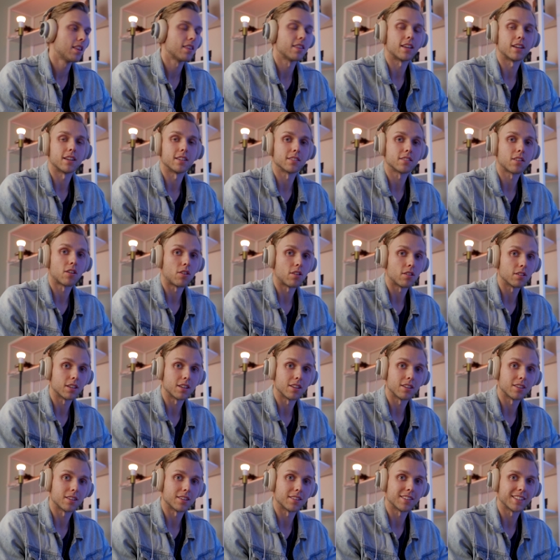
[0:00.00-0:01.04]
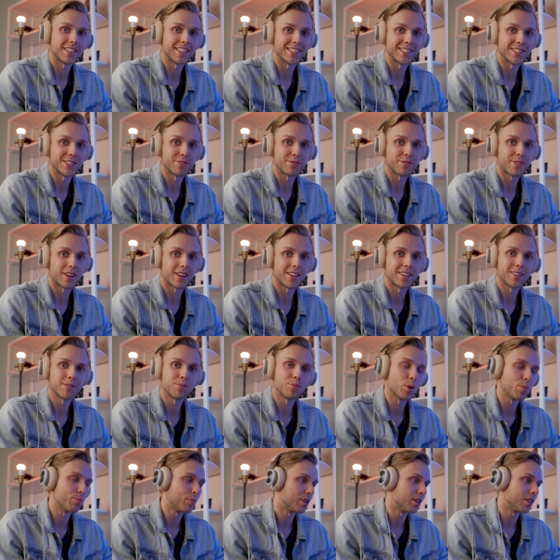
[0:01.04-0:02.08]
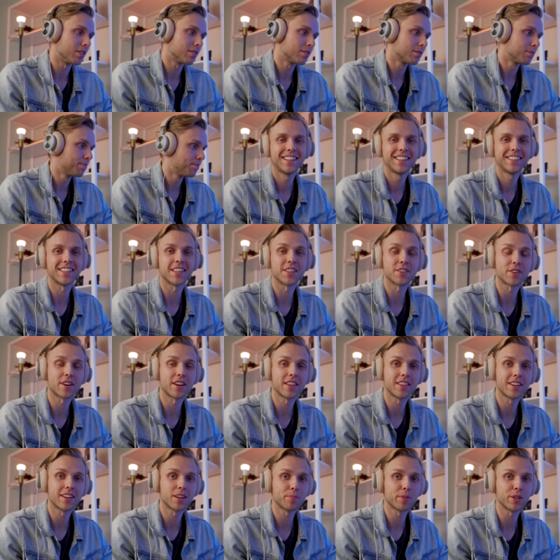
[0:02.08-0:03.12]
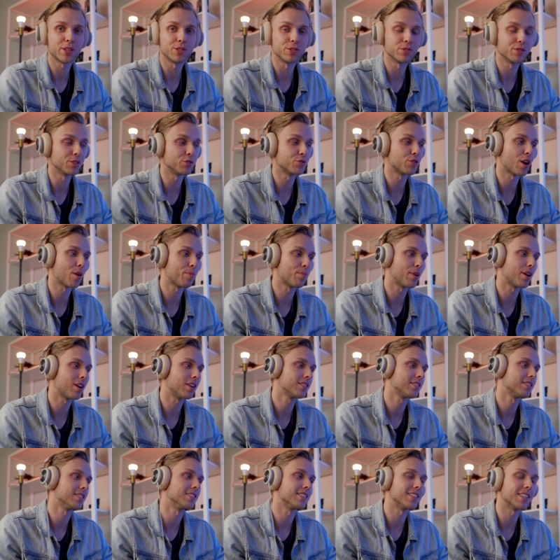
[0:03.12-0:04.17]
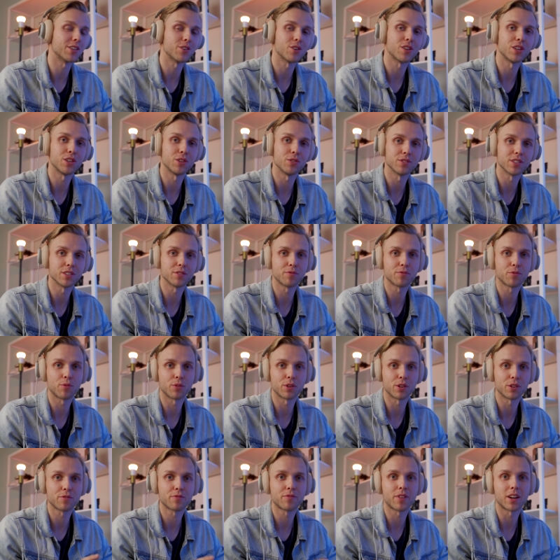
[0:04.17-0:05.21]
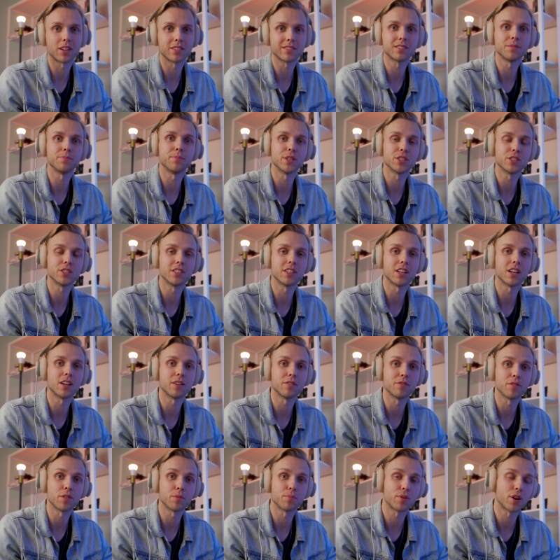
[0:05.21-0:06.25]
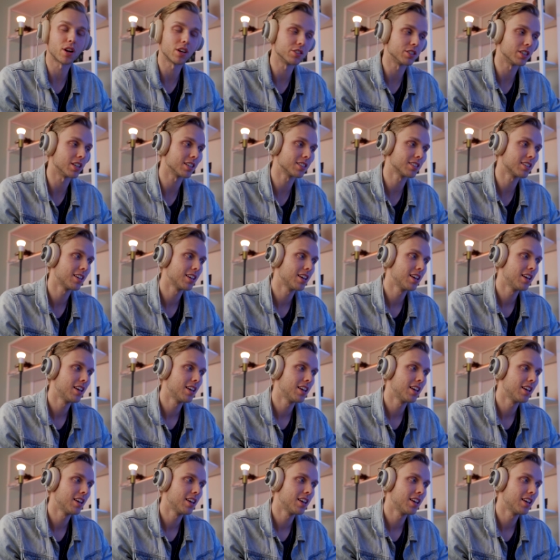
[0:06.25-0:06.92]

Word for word: then it's all here, easy to find in one place. The other great thing about using Dropbox is that you can use it for your final submission of the project.